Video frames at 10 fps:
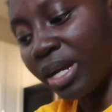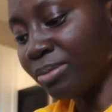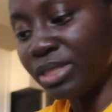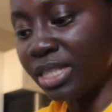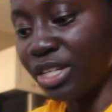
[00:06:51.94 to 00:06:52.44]

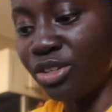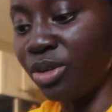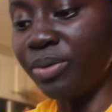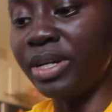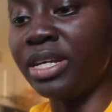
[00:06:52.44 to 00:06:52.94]
I'm just like, you
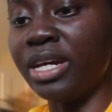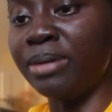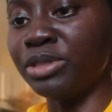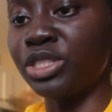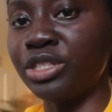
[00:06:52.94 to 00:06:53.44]
know what,
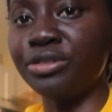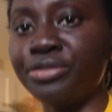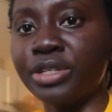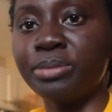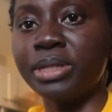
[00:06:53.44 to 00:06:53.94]
I'm just gonna
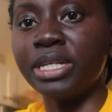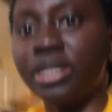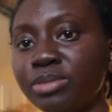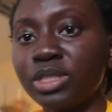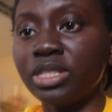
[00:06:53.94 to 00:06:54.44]
free
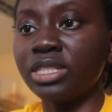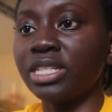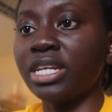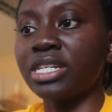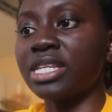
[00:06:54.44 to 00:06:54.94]
bleed. I'm just gonna
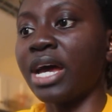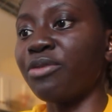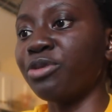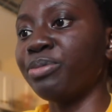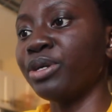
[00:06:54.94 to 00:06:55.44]
take a
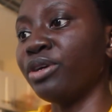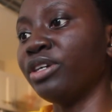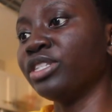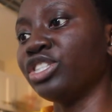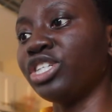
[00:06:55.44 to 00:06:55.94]
towel, put it
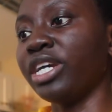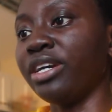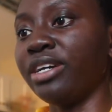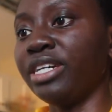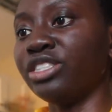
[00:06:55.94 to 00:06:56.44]
on the
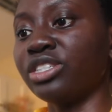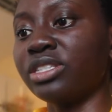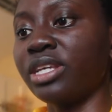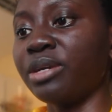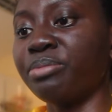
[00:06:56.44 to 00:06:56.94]
chair, and
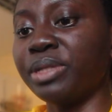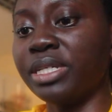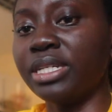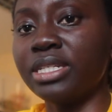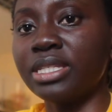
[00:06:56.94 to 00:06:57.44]
just like
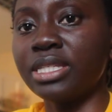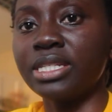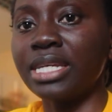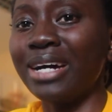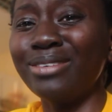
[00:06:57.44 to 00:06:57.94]
bleed into
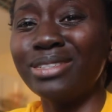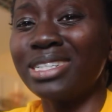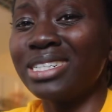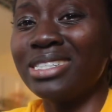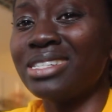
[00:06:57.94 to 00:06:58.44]
the towel,
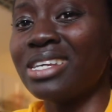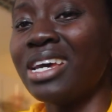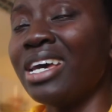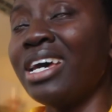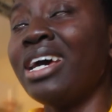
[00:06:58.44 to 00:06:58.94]
because
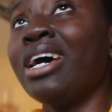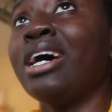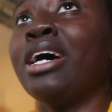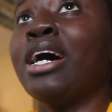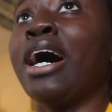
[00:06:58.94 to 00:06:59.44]

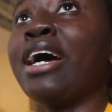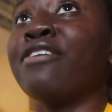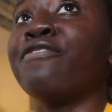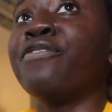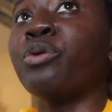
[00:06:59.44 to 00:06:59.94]
I
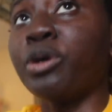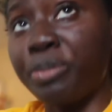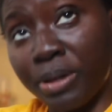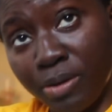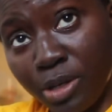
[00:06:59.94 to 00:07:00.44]
have 4
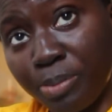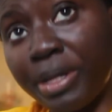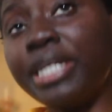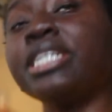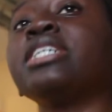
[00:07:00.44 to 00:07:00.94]
period
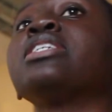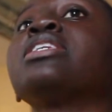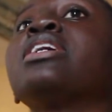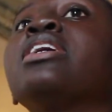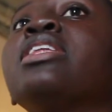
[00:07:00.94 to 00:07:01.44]
panties.